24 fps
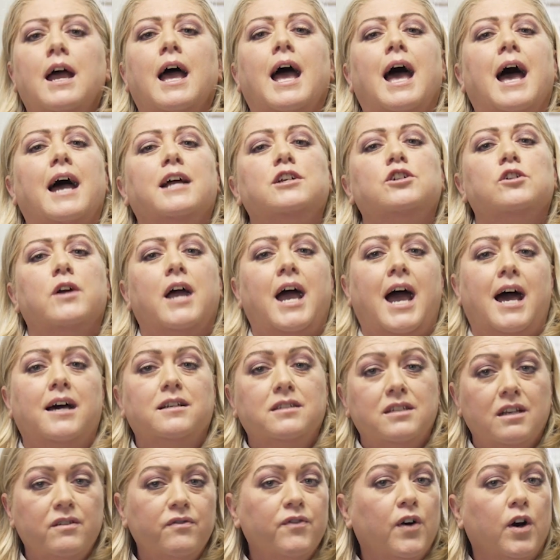add your
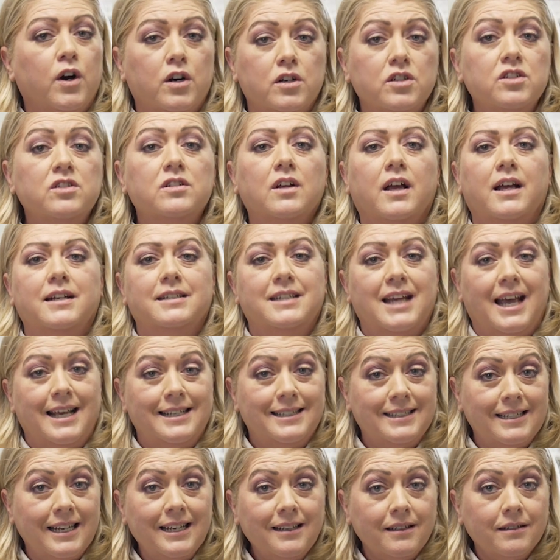acid first and
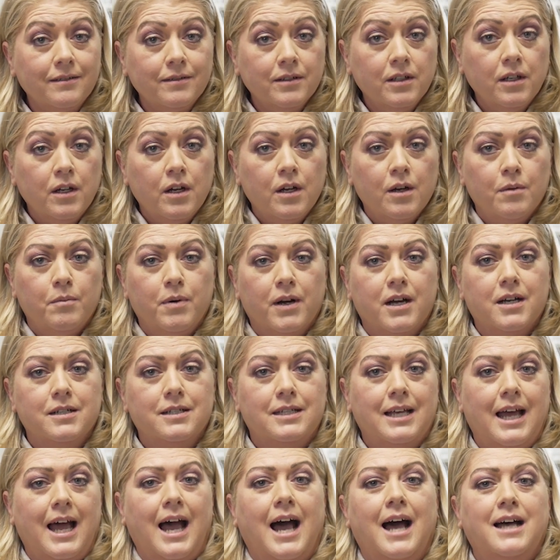taste it, because
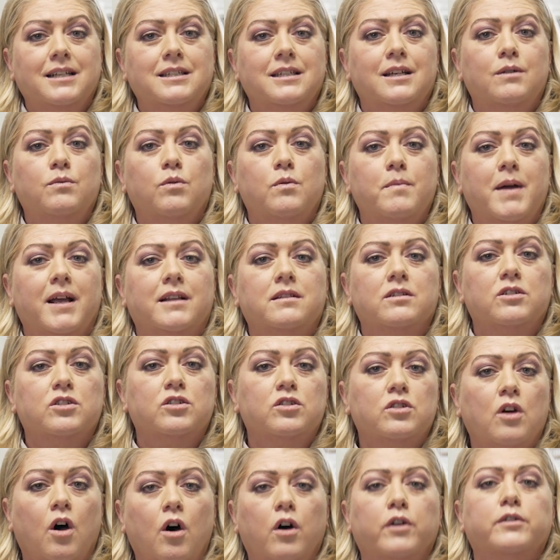the acid will make the
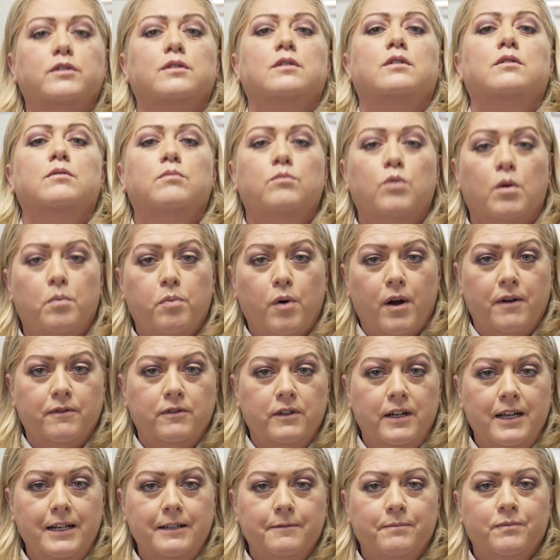salt more
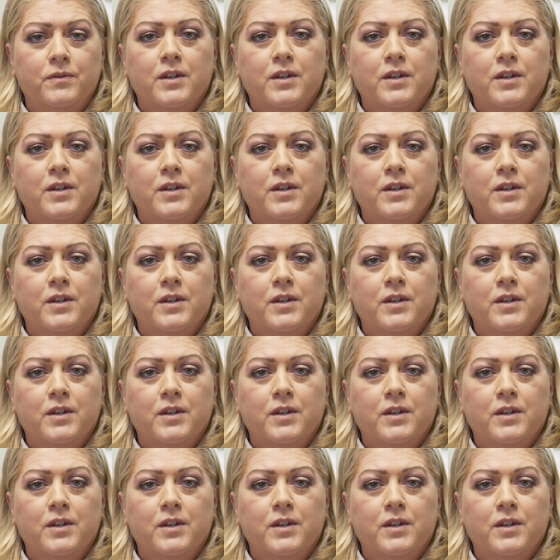prevalent.